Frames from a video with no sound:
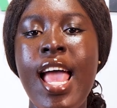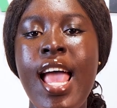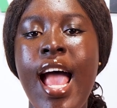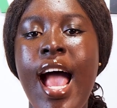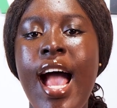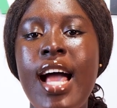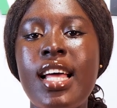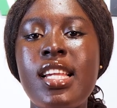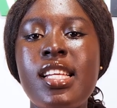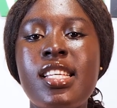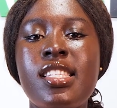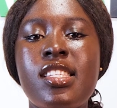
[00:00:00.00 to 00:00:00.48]

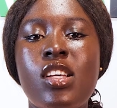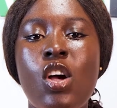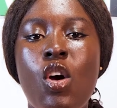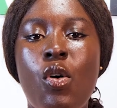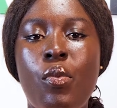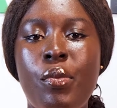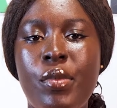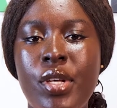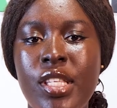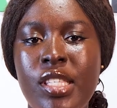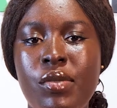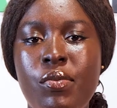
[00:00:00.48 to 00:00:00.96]
and his
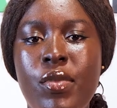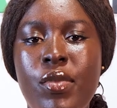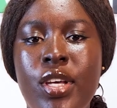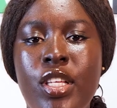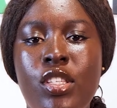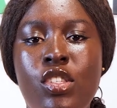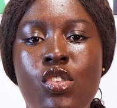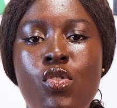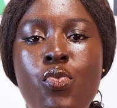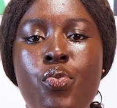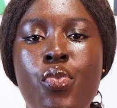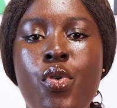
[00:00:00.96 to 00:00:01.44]
commitment
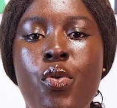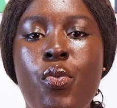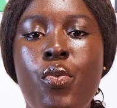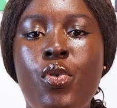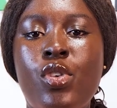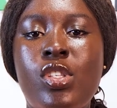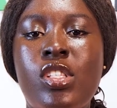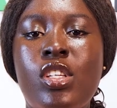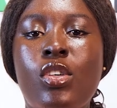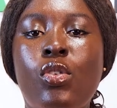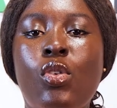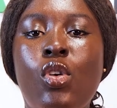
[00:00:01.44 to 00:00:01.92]
to
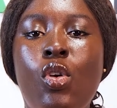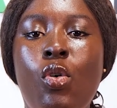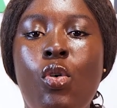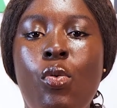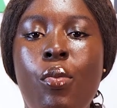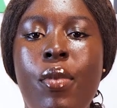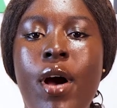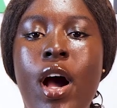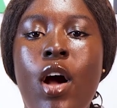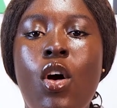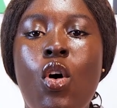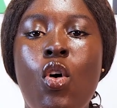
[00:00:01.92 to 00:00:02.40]
promoting
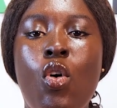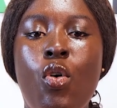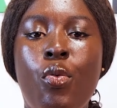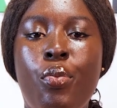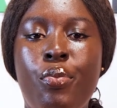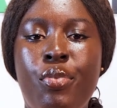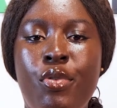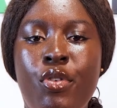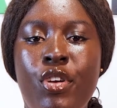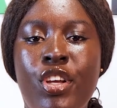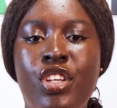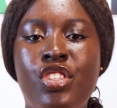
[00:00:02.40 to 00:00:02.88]
global
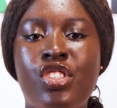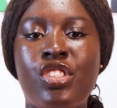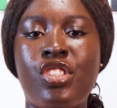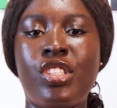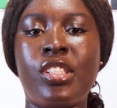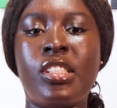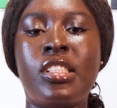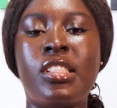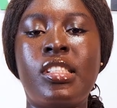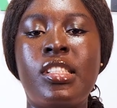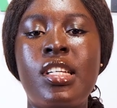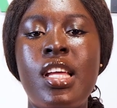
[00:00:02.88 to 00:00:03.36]

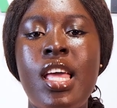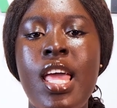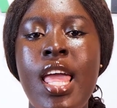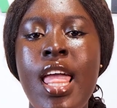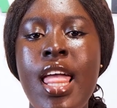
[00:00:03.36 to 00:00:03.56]
cooperation.